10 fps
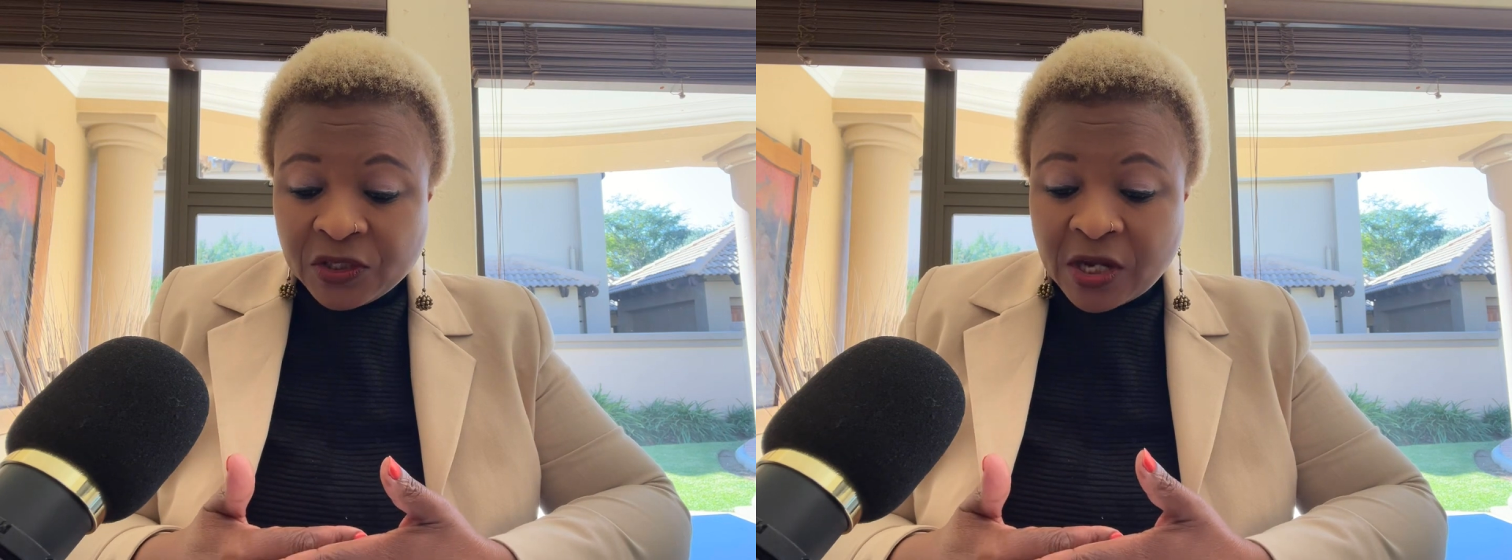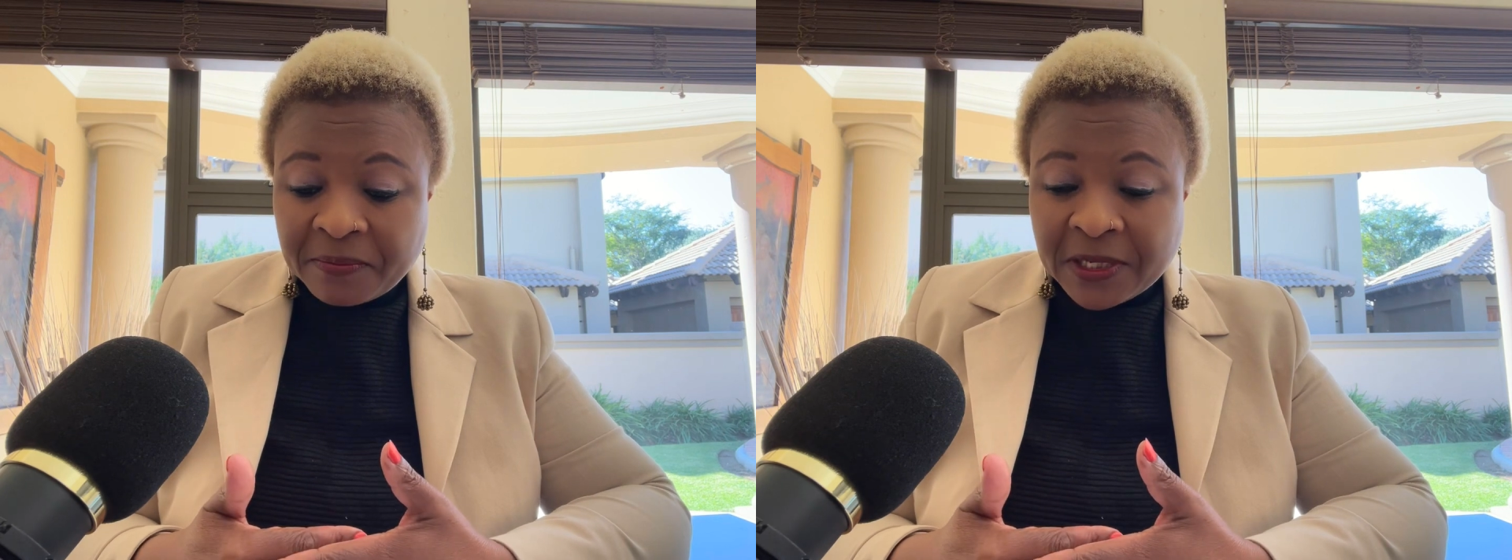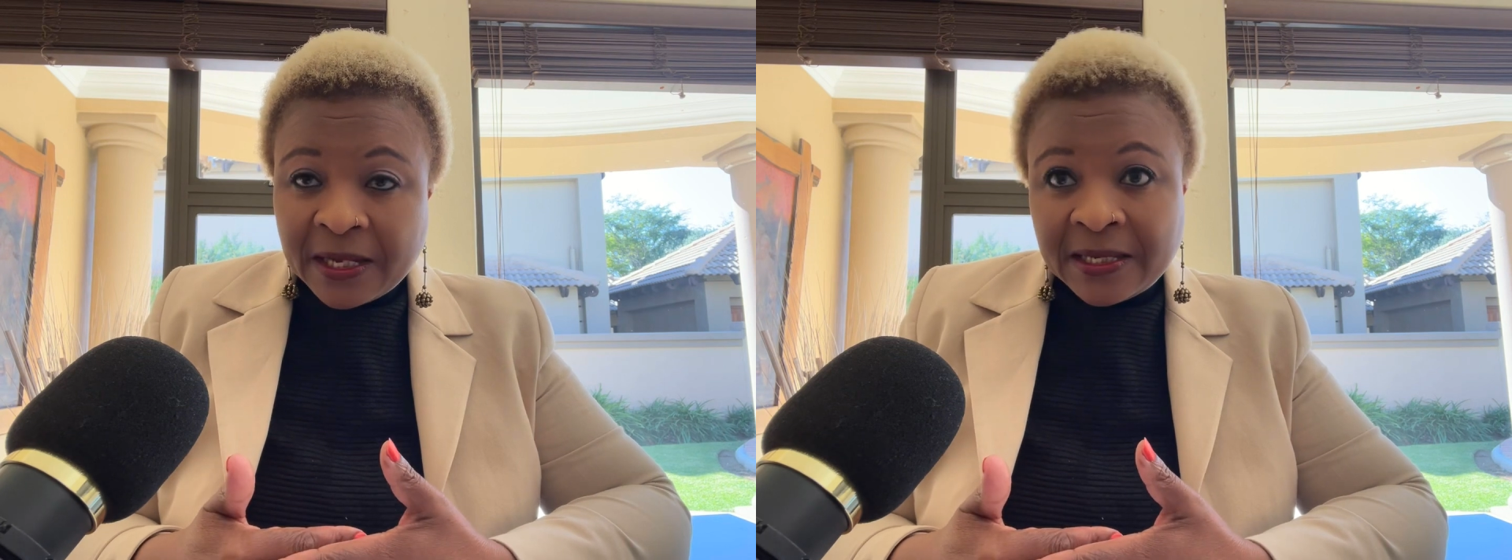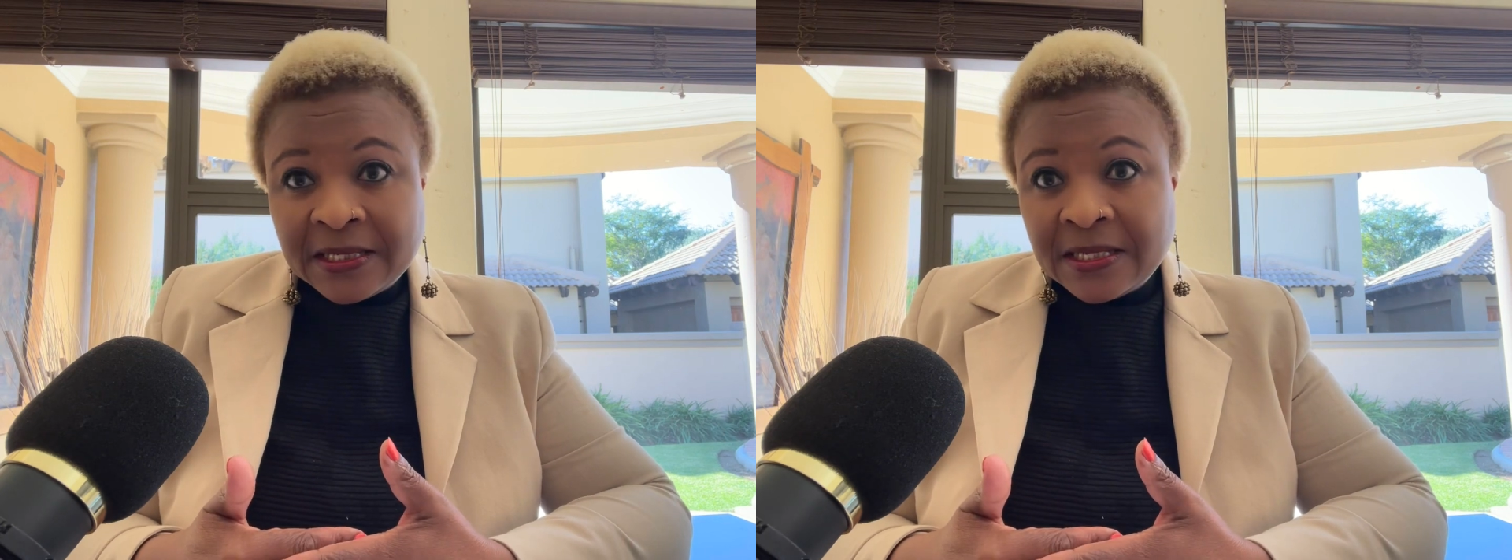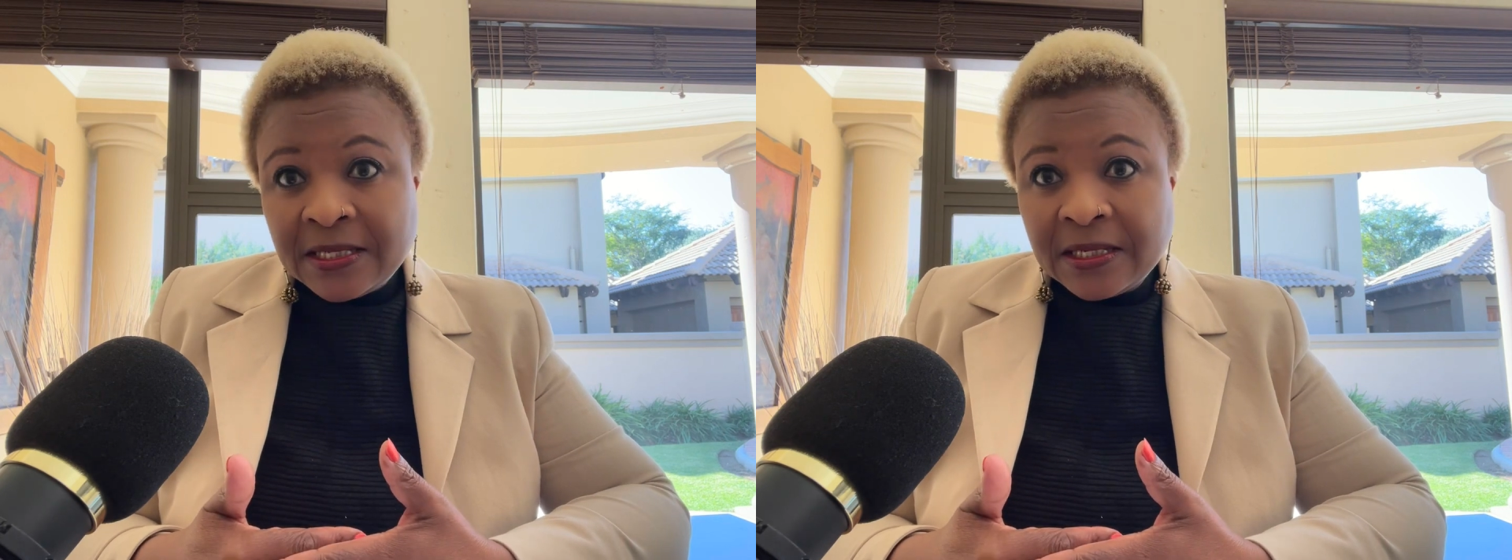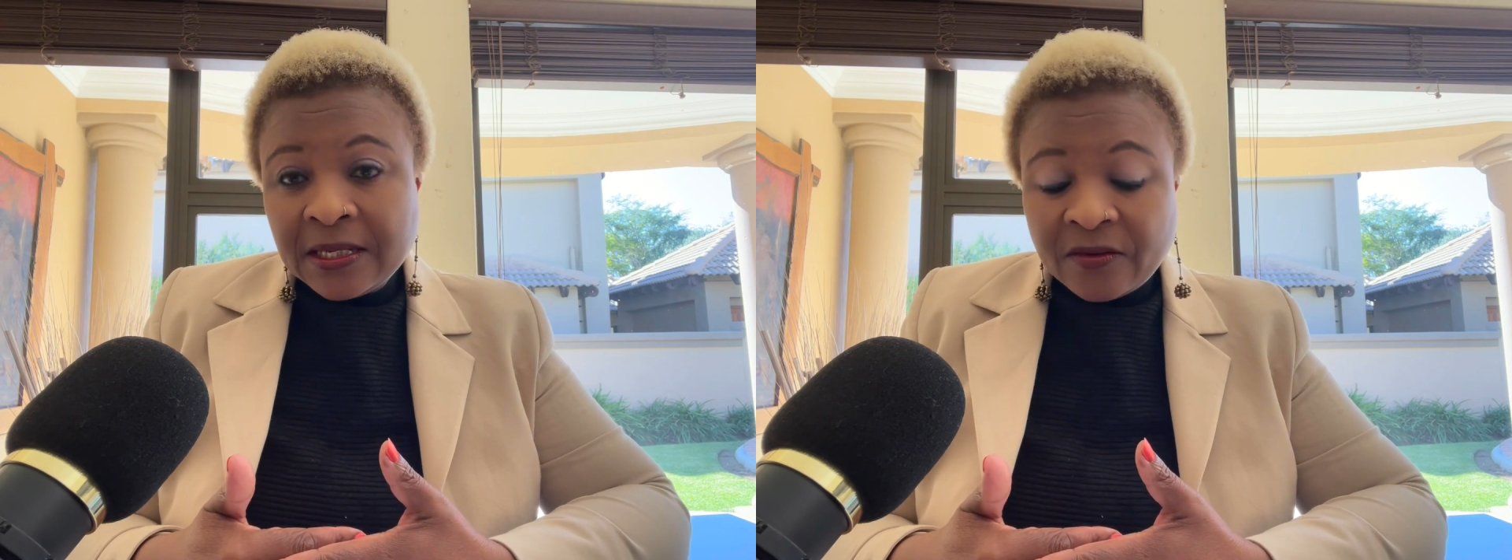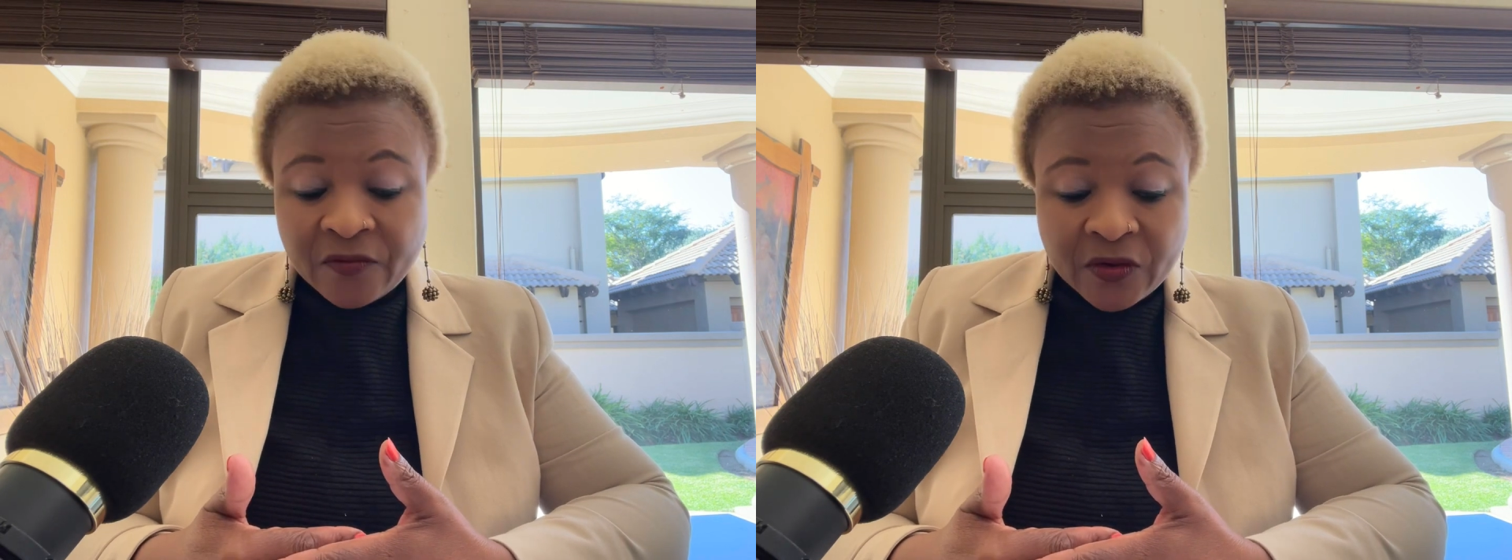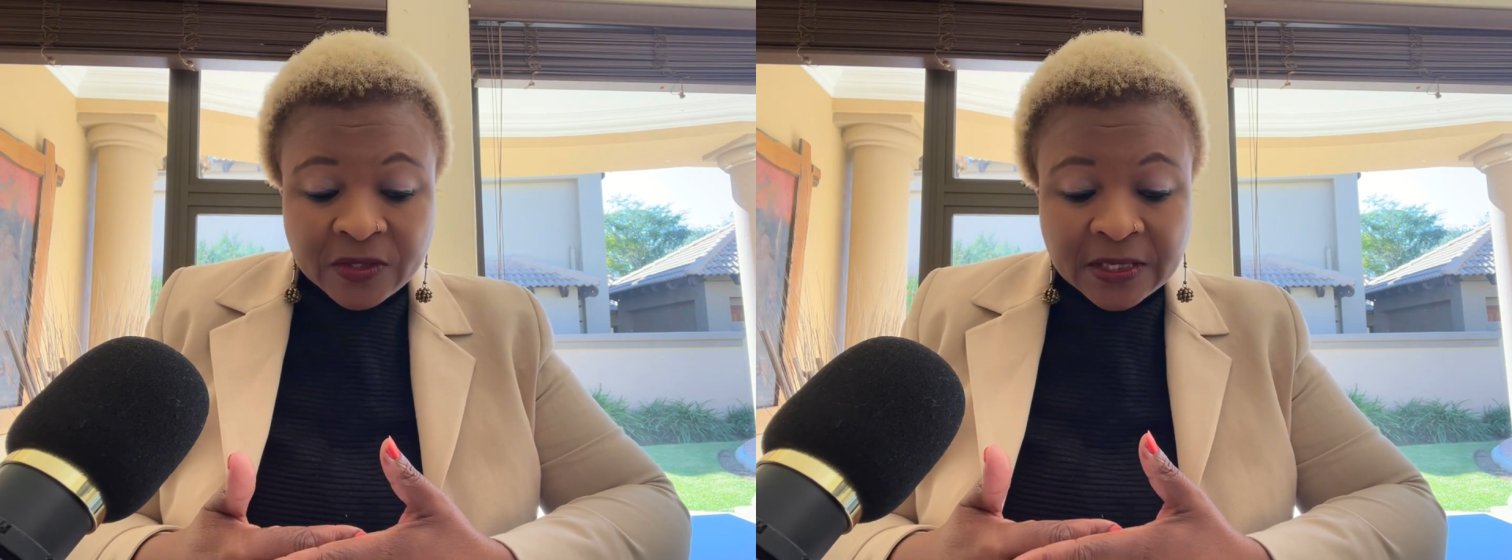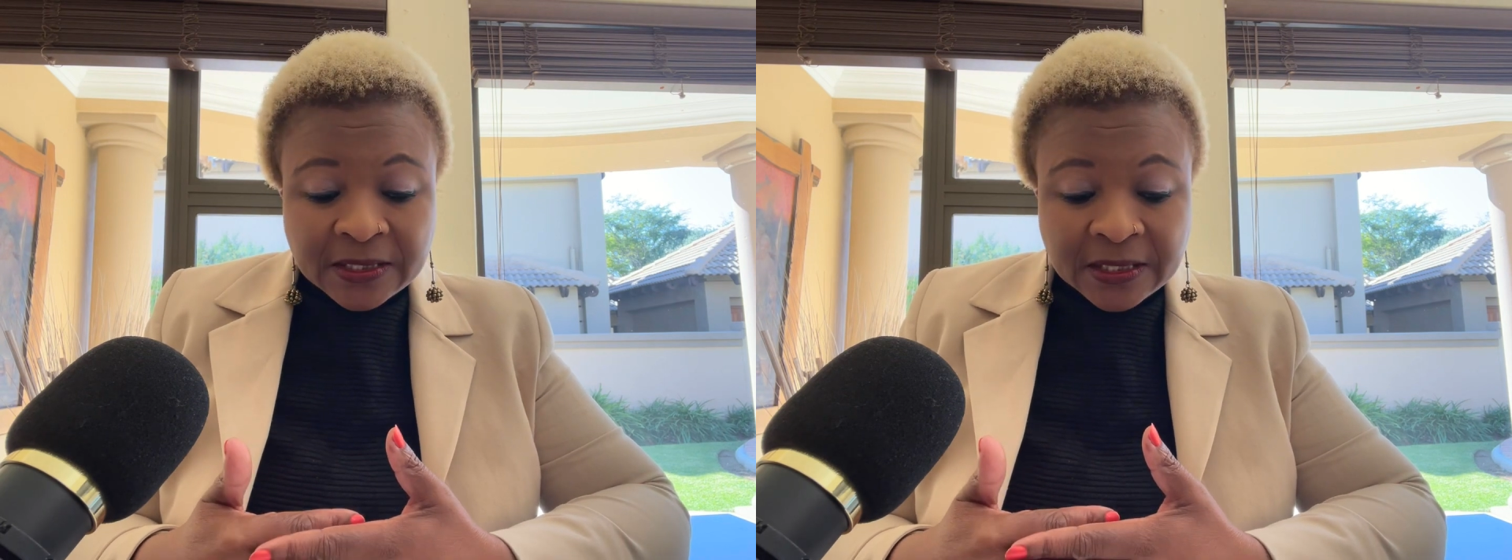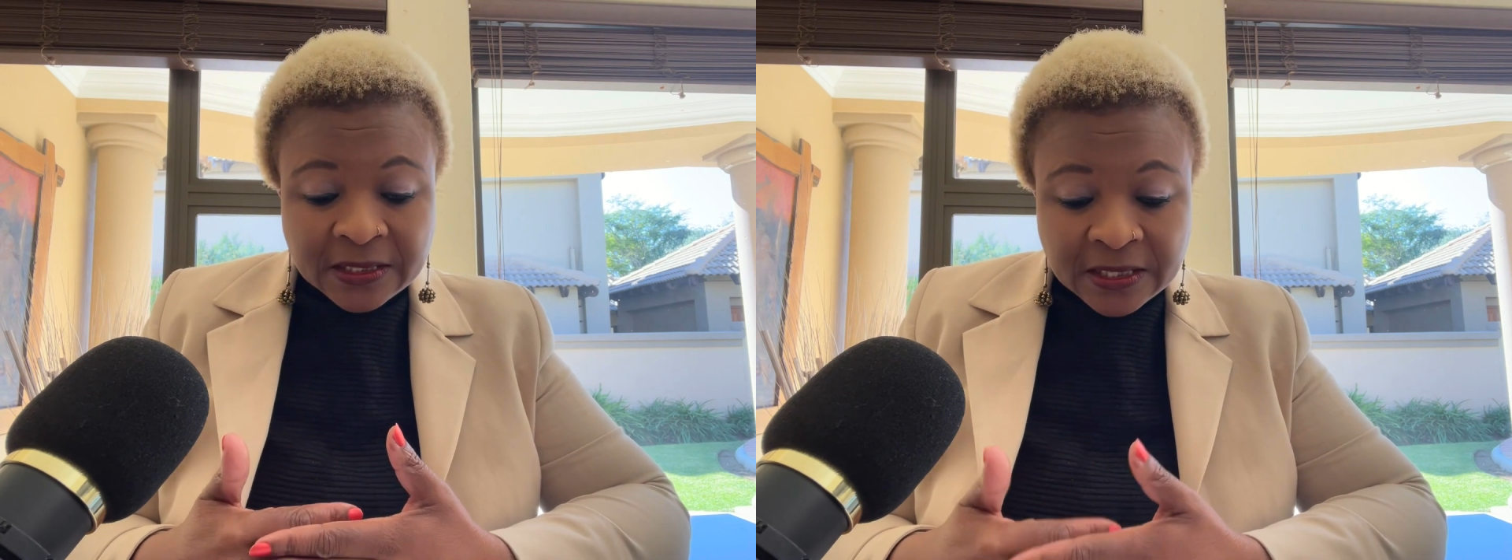chapter 18, verse
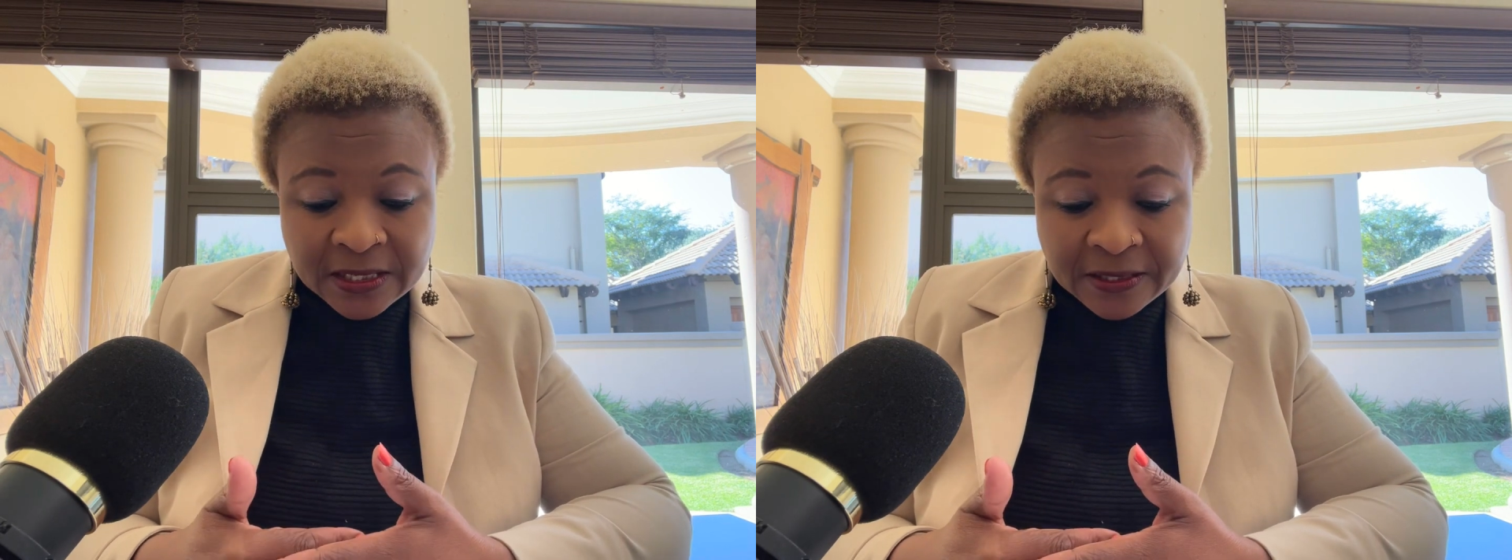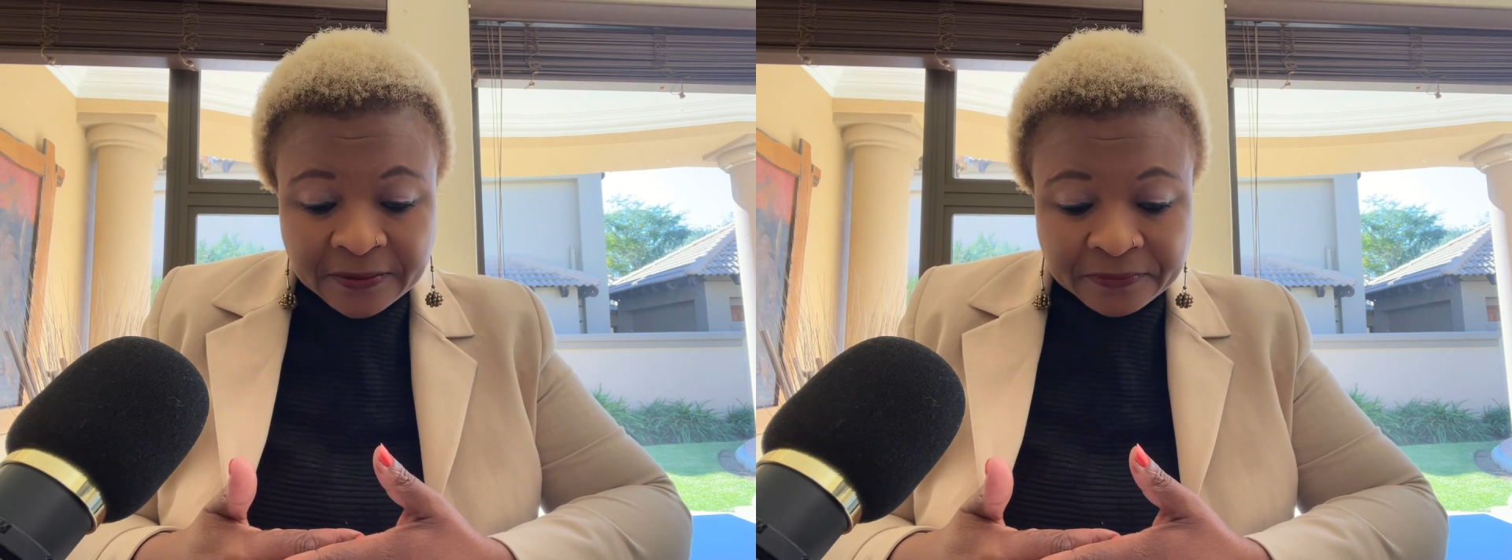16.